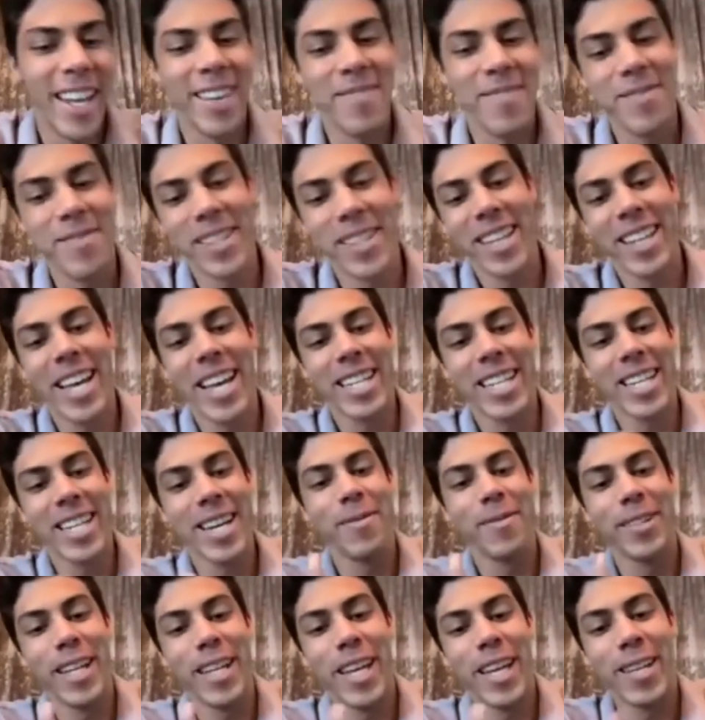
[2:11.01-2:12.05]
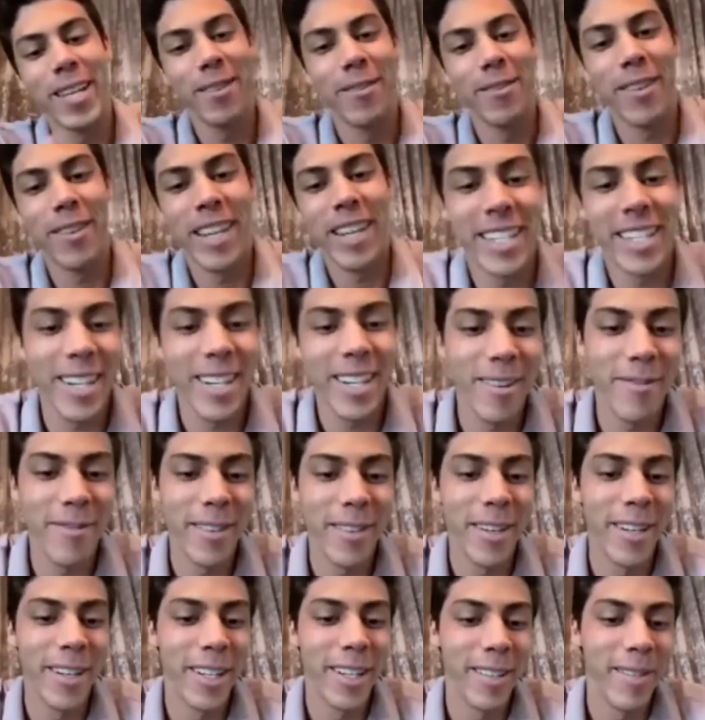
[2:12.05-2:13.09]
but the last couple days, we finally started
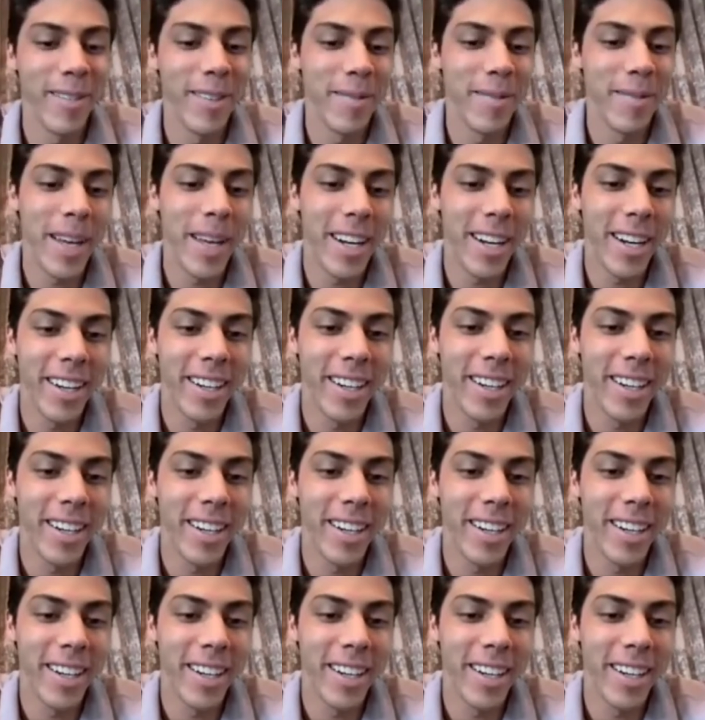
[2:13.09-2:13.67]
feeling a little bit better,